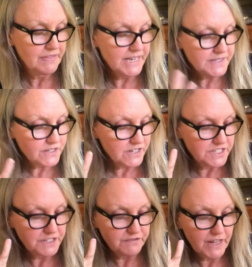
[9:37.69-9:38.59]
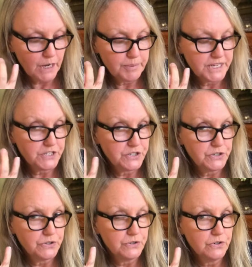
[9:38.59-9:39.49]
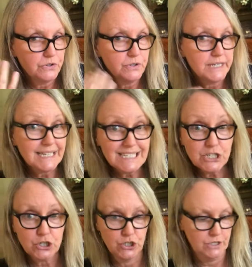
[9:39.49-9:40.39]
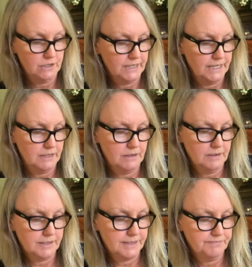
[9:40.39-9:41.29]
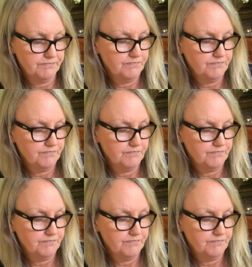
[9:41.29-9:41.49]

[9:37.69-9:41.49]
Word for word: They start to develop into internal gills.